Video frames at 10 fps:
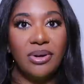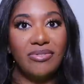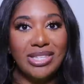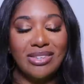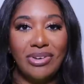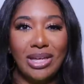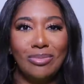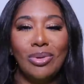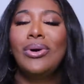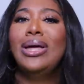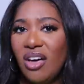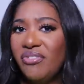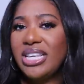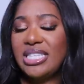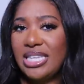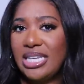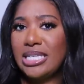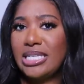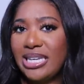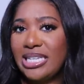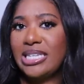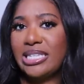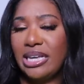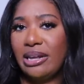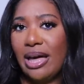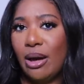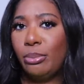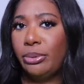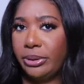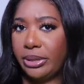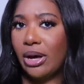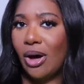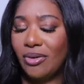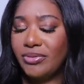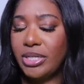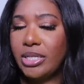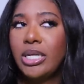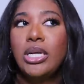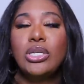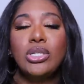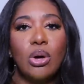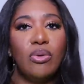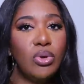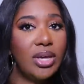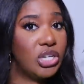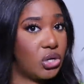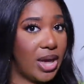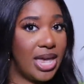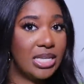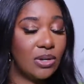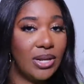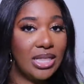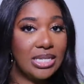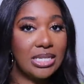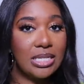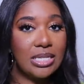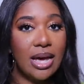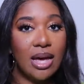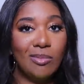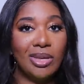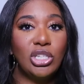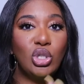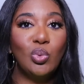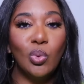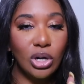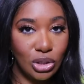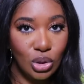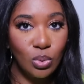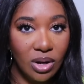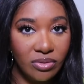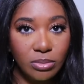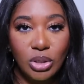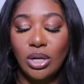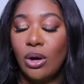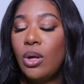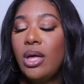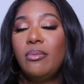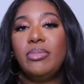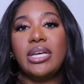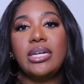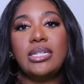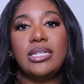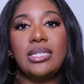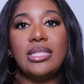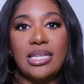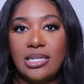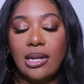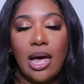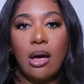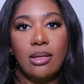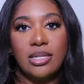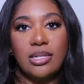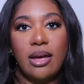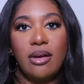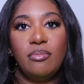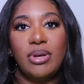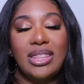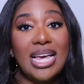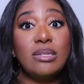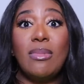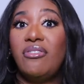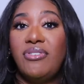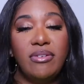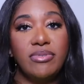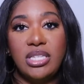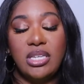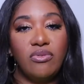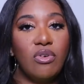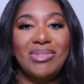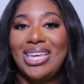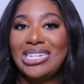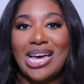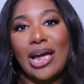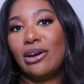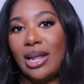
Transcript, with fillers: if it's available. Cuffing season tends to sell out pretty often. So if you can get your hands on it, this is the time. Get you one or two of them, you know, because they sell out all the time. But that's my favorite scent from the entire